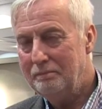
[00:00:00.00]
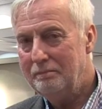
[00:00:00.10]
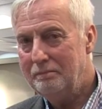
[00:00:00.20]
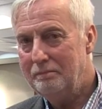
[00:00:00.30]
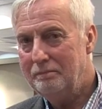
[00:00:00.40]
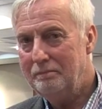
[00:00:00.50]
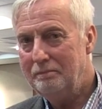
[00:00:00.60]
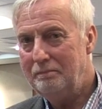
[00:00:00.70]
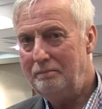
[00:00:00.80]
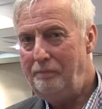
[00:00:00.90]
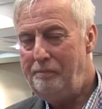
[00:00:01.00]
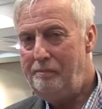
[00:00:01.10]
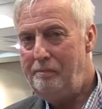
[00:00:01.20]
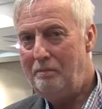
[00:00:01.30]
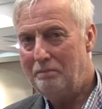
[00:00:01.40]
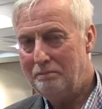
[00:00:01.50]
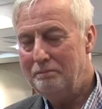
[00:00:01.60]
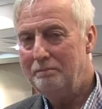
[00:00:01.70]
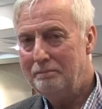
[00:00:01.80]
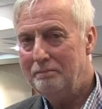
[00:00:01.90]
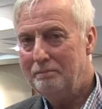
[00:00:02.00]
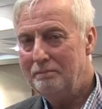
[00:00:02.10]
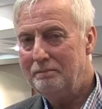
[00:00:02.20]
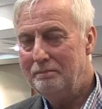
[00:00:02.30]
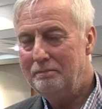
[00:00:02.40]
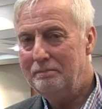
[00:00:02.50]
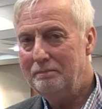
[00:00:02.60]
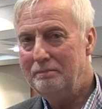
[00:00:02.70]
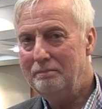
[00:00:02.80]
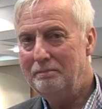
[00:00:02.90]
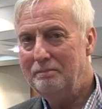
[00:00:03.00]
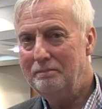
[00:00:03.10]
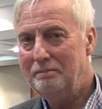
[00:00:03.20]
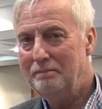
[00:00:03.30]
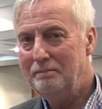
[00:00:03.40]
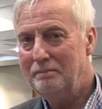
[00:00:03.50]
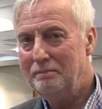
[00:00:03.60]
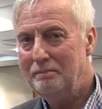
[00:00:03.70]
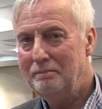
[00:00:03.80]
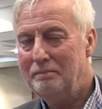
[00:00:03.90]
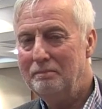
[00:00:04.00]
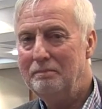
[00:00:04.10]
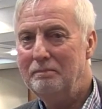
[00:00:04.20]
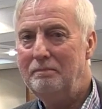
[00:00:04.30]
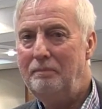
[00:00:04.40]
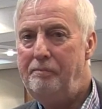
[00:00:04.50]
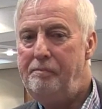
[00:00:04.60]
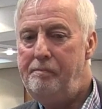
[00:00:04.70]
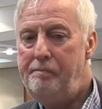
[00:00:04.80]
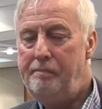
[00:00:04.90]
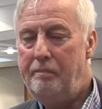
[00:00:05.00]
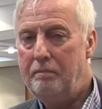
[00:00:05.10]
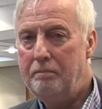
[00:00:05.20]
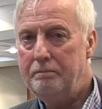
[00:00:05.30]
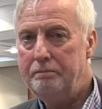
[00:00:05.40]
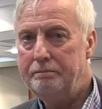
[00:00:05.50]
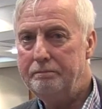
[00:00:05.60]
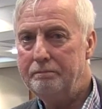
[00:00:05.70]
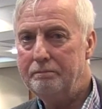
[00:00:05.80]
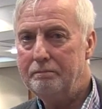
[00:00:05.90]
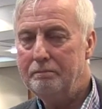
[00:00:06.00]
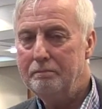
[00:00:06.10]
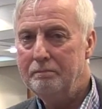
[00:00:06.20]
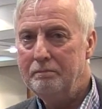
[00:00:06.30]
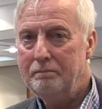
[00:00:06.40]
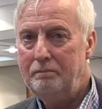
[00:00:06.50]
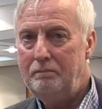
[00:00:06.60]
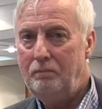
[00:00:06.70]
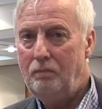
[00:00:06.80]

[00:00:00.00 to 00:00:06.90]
(not speaking)